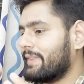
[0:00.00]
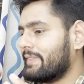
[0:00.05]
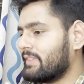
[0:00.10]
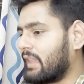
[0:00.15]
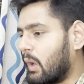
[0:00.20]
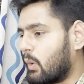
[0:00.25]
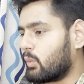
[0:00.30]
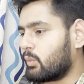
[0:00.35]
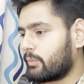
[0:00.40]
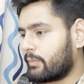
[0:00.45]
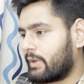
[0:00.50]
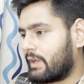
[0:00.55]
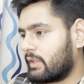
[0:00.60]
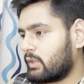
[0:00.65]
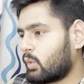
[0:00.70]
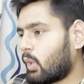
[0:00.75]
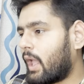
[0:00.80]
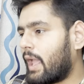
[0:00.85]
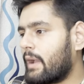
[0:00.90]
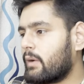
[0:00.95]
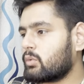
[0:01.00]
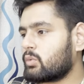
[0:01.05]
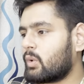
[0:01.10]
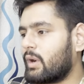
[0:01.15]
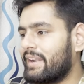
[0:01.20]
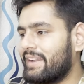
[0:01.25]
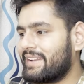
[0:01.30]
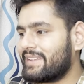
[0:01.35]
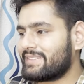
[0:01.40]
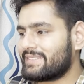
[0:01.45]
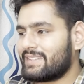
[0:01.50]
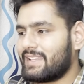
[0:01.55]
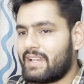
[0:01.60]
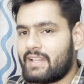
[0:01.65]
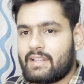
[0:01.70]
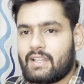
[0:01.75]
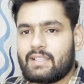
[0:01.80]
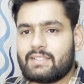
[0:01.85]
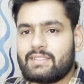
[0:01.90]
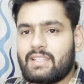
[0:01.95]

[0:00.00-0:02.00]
Now you have to understand